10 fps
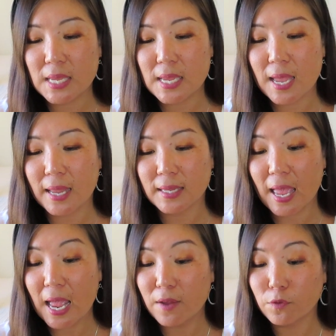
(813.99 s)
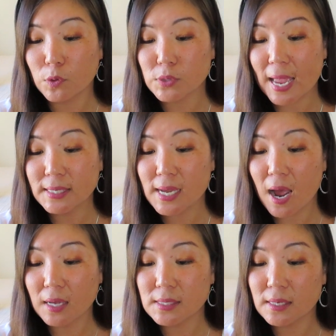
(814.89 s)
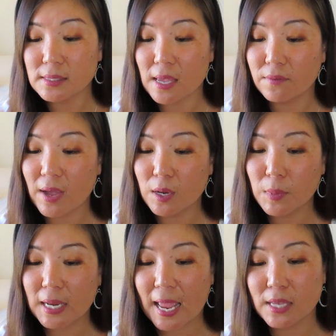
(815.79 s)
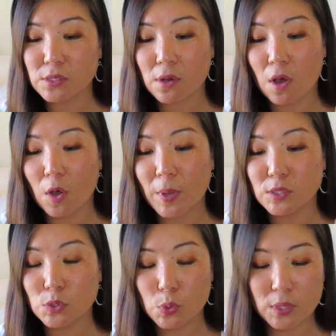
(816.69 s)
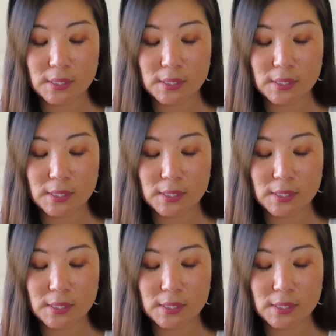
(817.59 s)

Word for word: E and K for those antioxidants and vitamin A to calm and soothe.